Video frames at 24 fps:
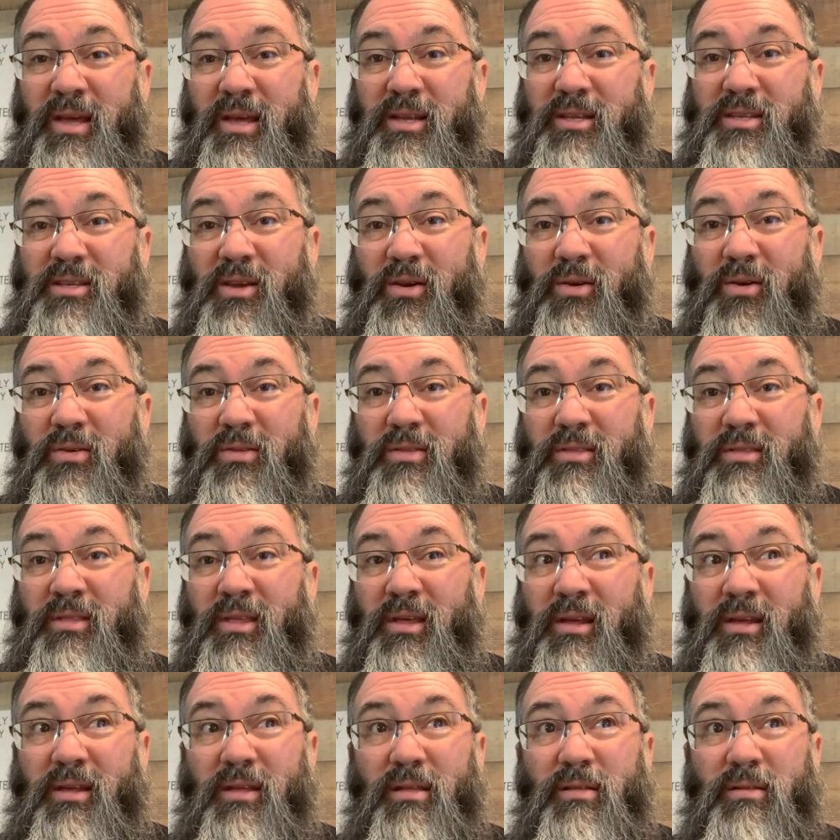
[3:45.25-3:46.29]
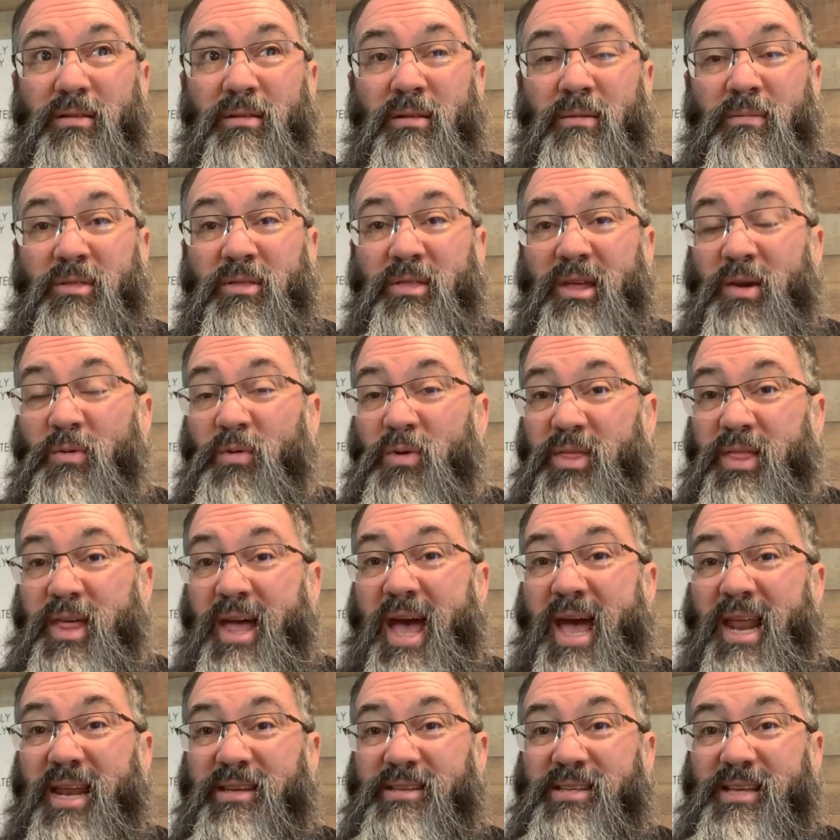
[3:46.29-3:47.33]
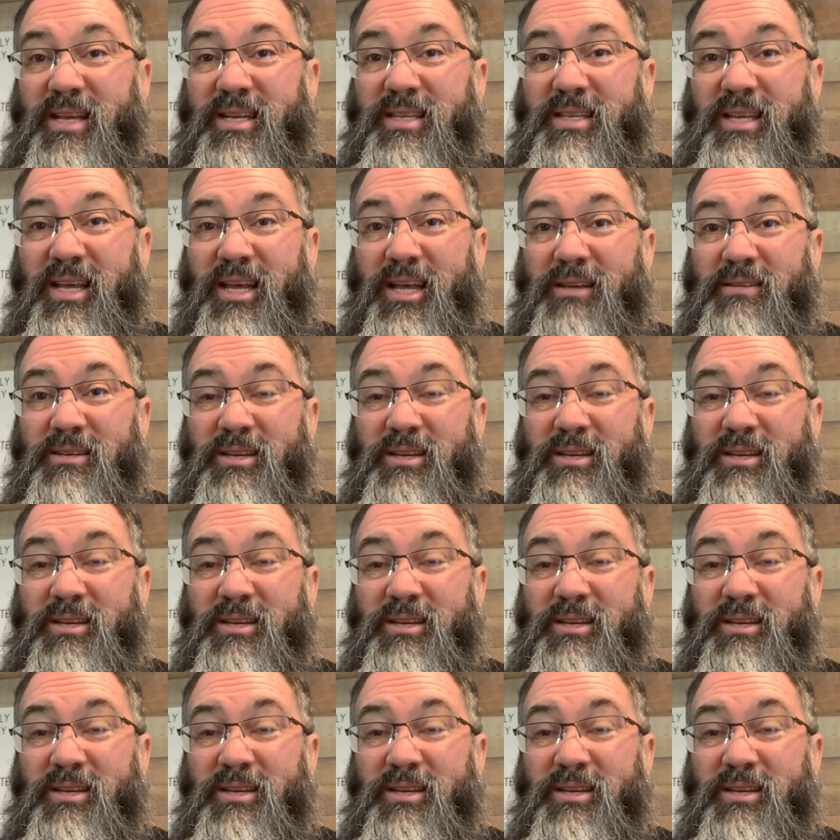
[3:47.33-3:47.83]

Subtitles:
So the thing with that is that,